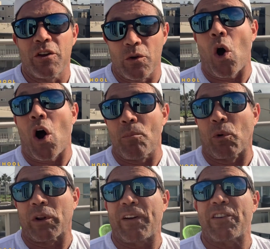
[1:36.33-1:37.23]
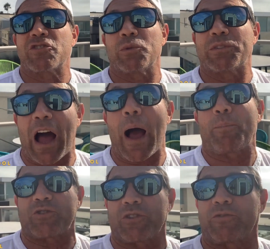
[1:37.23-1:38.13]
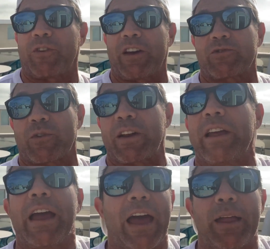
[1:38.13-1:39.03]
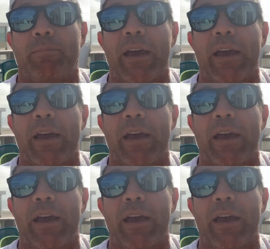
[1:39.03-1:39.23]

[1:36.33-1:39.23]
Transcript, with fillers: you know, onboarding phase to adoption phase, right? And